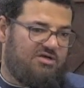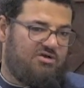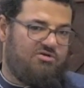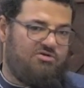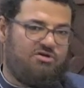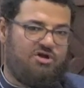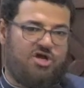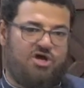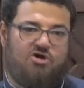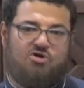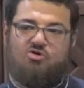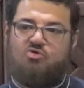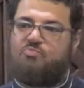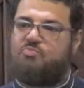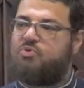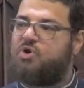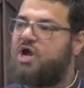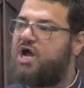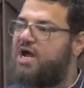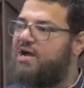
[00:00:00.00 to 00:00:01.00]
no
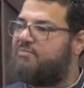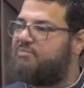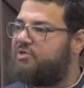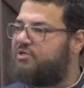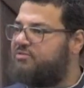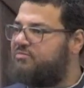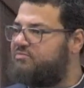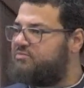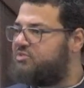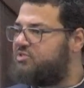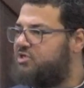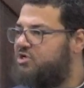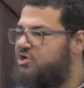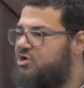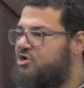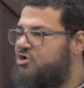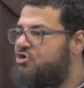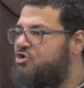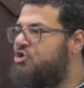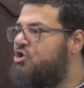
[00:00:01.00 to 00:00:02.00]
problems,
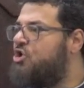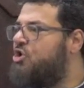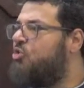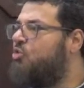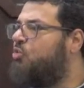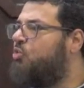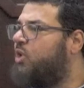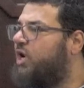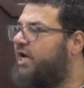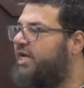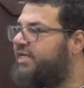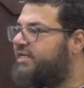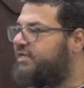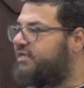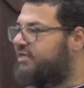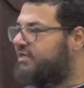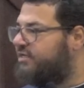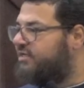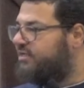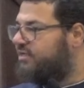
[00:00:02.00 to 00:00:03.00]
no
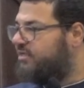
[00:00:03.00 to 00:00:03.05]
one